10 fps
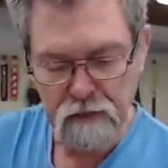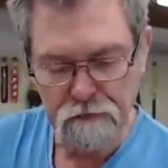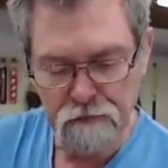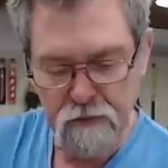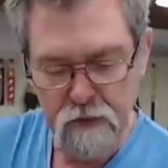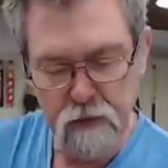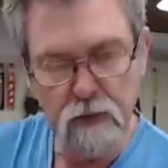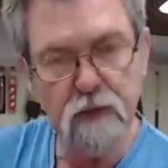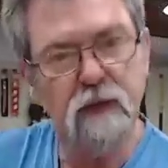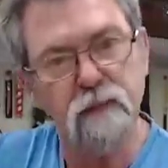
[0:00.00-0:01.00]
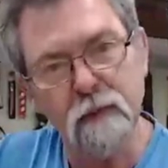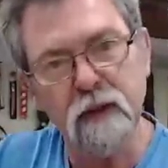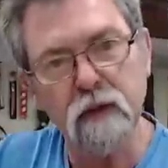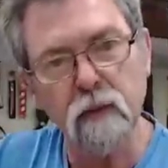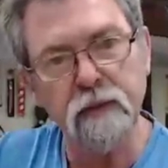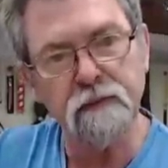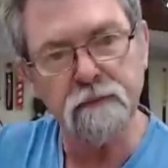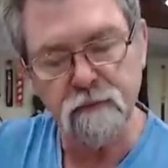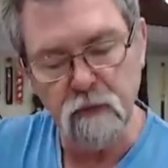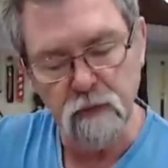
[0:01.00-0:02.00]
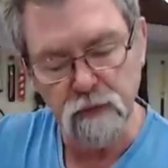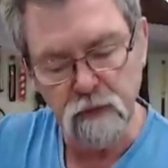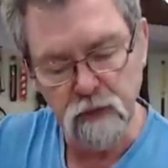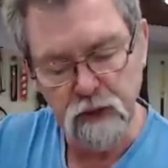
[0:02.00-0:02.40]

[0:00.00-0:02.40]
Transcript: if it's probably a little bit of a fault.